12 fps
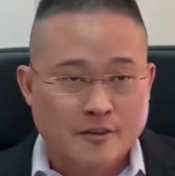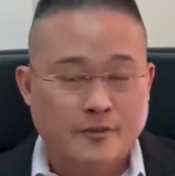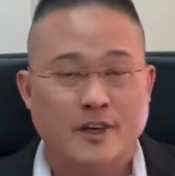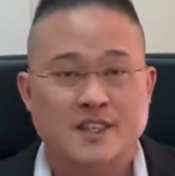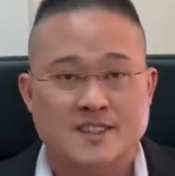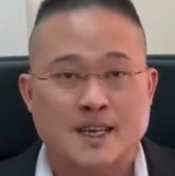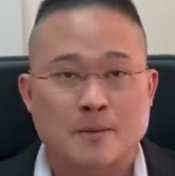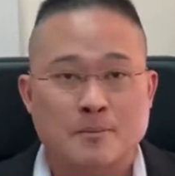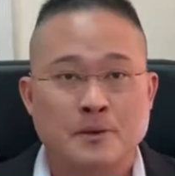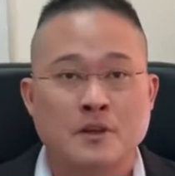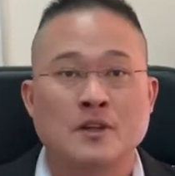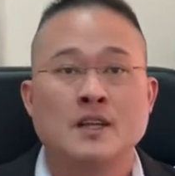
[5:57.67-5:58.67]
For
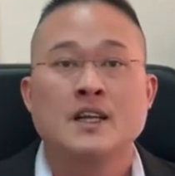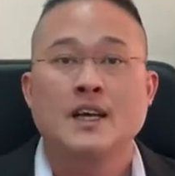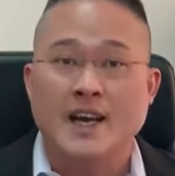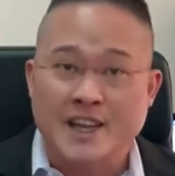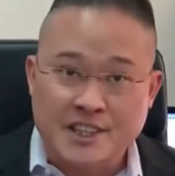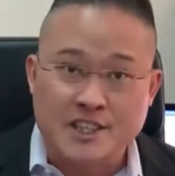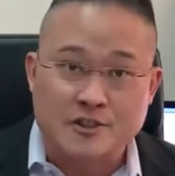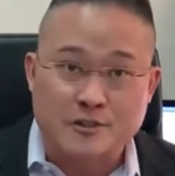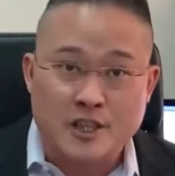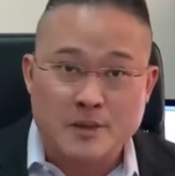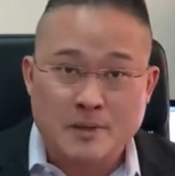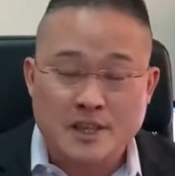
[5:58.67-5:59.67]
example, an
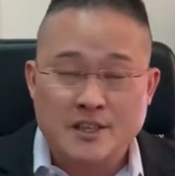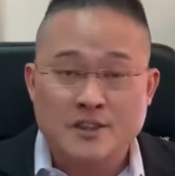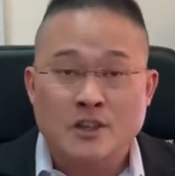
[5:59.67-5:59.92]
agreement